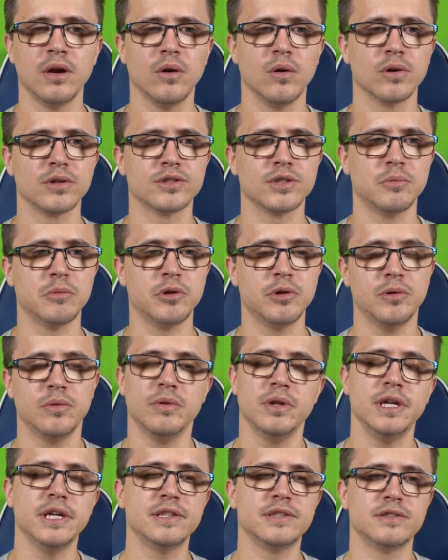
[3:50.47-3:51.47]
or someone who
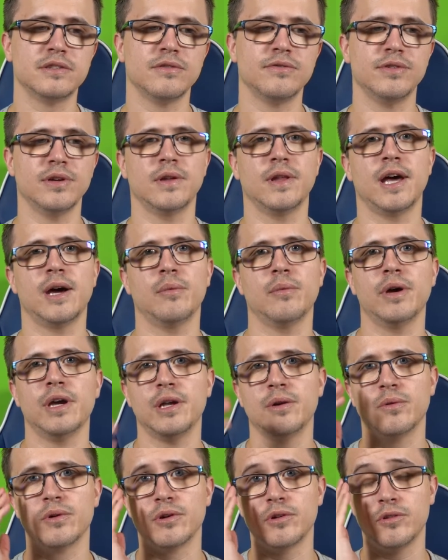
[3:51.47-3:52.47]
needs to feel that way
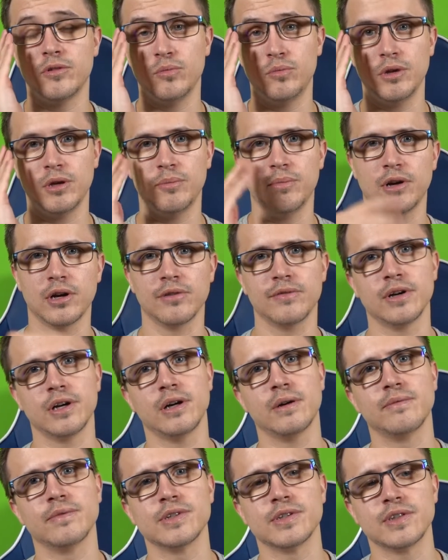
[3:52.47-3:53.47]
in order to be a part of a
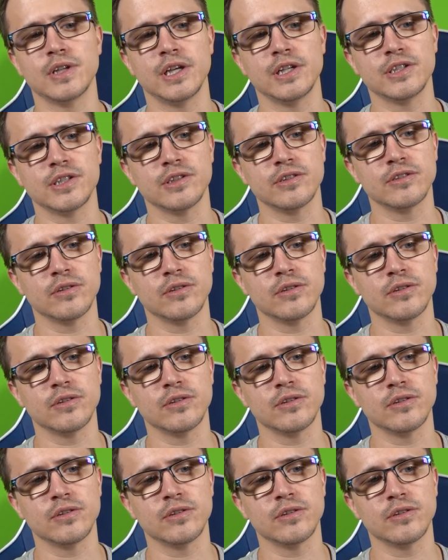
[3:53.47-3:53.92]
conversation.